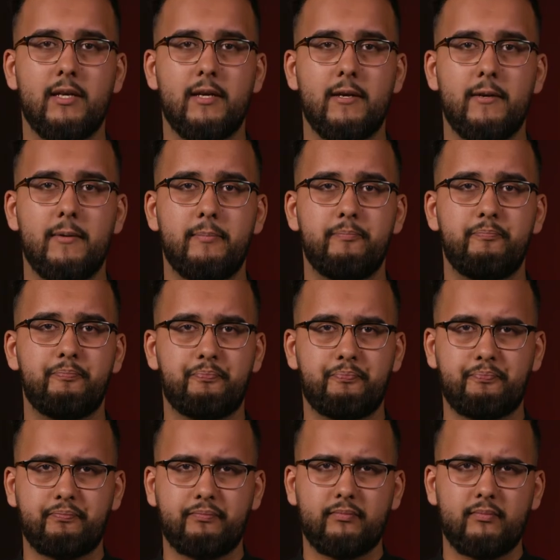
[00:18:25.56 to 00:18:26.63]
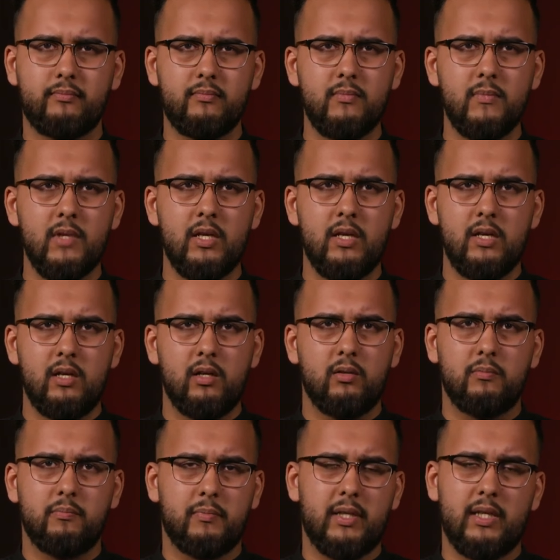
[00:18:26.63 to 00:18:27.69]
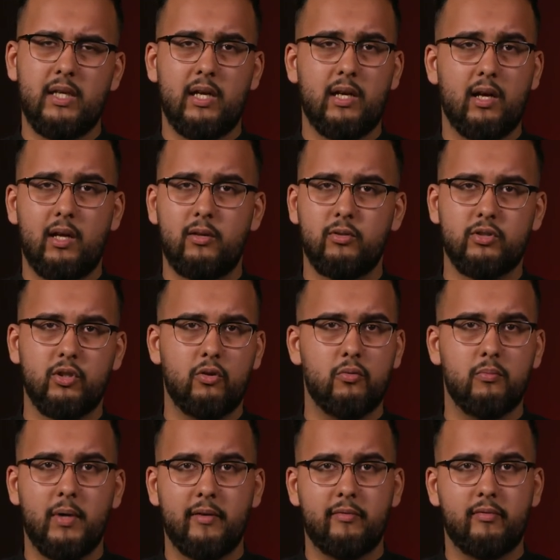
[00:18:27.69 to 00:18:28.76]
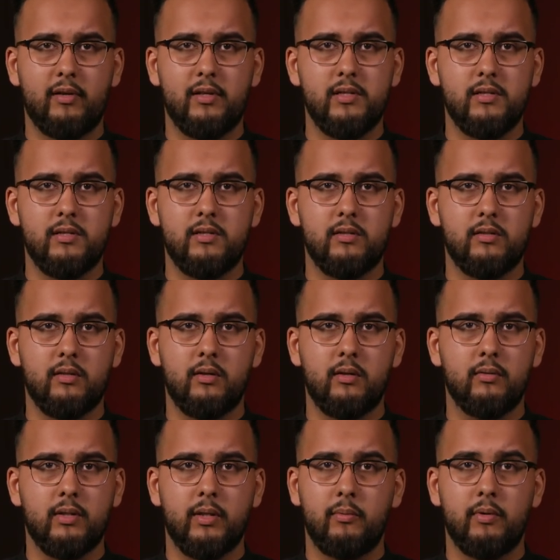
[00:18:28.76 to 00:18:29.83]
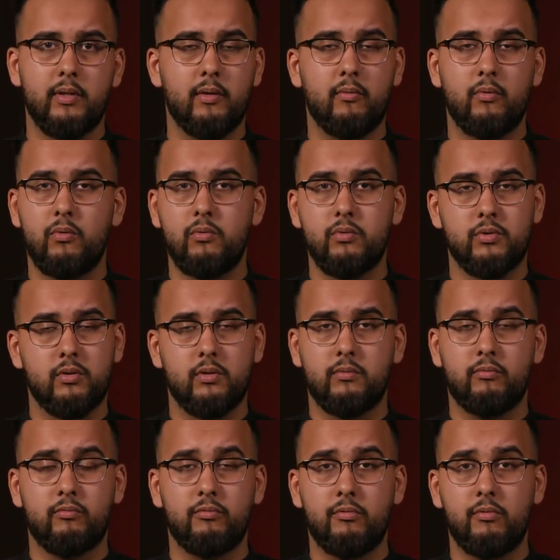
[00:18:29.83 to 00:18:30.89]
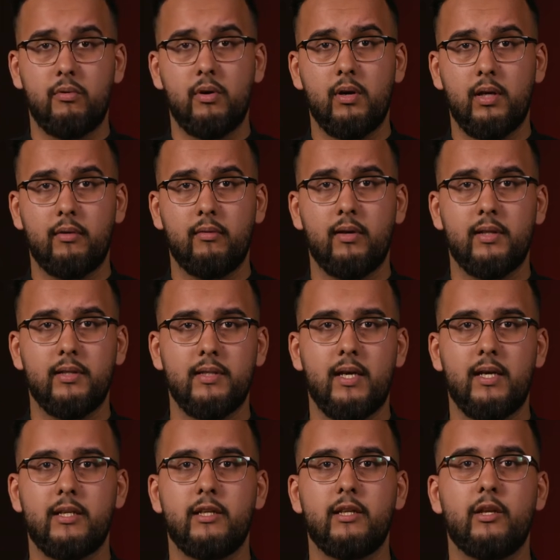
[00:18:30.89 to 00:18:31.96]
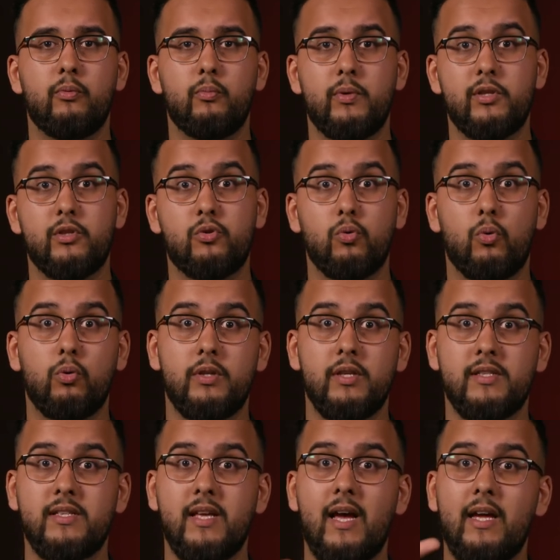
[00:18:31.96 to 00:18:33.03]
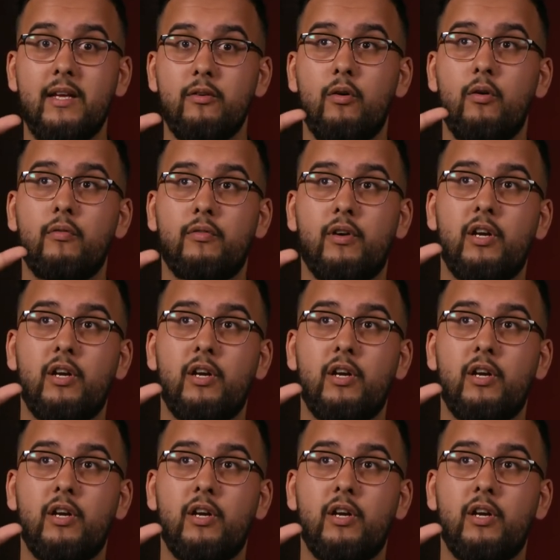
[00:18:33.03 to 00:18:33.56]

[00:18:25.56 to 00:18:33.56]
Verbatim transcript: um, me, I, I, looked at all my friends, you know, they were, they were also really, really tired. And then we saw the sign of